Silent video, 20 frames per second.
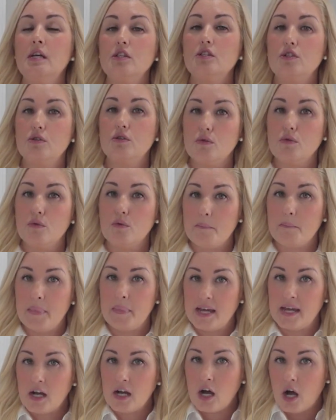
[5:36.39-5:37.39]
to
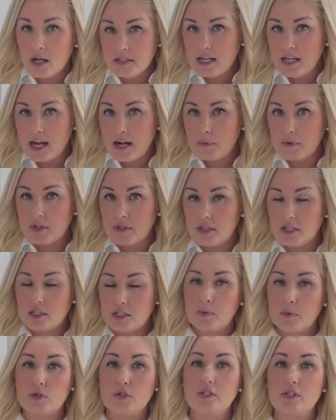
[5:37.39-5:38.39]
make contact with
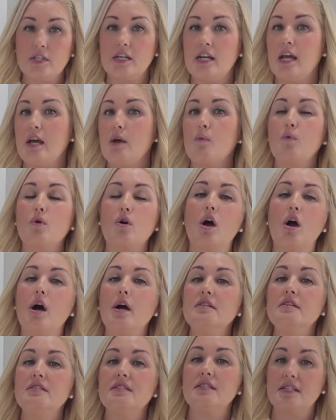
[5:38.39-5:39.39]
this person, and were
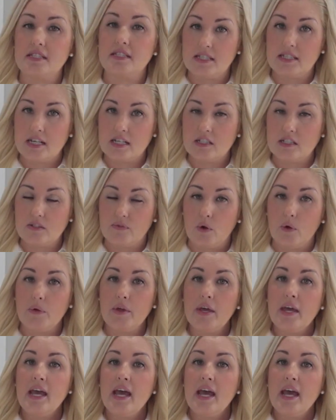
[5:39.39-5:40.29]
unsuccessful.